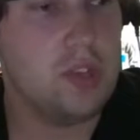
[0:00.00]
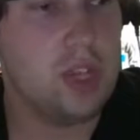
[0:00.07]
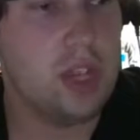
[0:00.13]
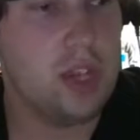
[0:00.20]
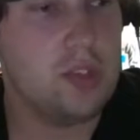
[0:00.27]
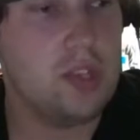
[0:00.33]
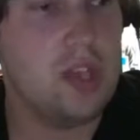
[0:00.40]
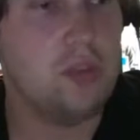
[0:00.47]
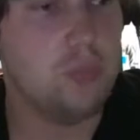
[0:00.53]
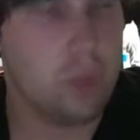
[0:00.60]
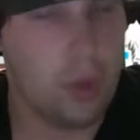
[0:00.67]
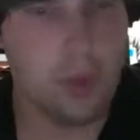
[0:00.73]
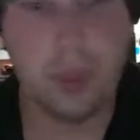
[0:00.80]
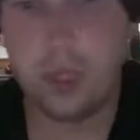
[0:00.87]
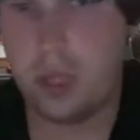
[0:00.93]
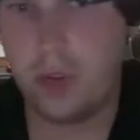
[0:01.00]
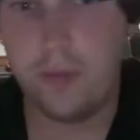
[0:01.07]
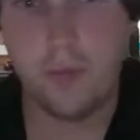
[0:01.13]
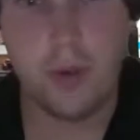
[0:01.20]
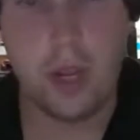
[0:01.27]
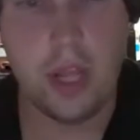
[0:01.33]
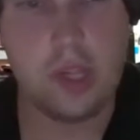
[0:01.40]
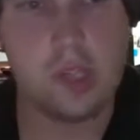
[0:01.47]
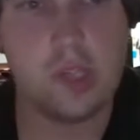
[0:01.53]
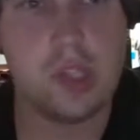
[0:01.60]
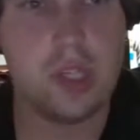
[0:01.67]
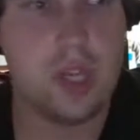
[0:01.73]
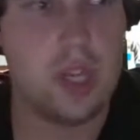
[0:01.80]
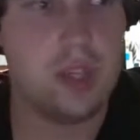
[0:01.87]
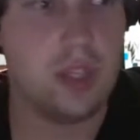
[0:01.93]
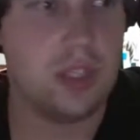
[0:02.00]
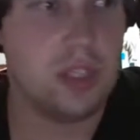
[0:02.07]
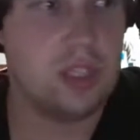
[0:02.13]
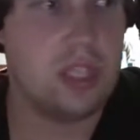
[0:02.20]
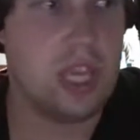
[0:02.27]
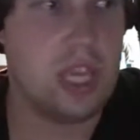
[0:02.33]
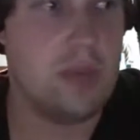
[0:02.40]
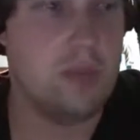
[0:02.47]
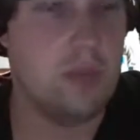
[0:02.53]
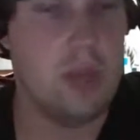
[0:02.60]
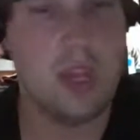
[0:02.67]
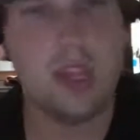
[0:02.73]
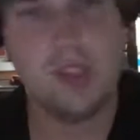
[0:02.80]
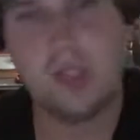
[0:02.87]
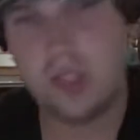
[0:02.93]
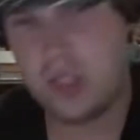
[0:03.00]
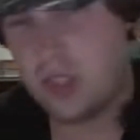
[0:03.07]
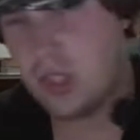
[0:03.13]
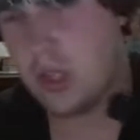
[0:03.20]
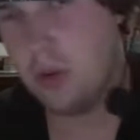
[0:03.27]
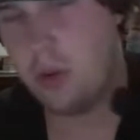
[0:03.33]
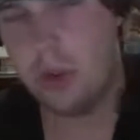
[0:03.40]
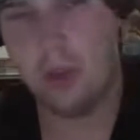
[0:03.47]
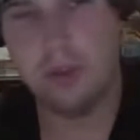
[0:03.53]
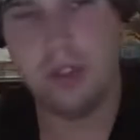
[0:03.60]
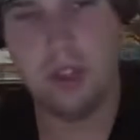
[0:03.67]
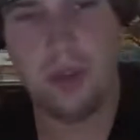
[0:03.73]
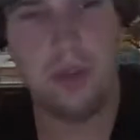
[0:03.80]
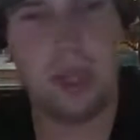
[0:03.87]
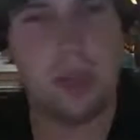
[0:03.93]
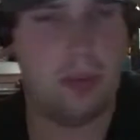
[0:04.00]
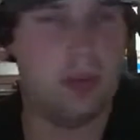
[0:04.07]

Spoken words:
They did really good in free agency, and I think this team is so close to competing,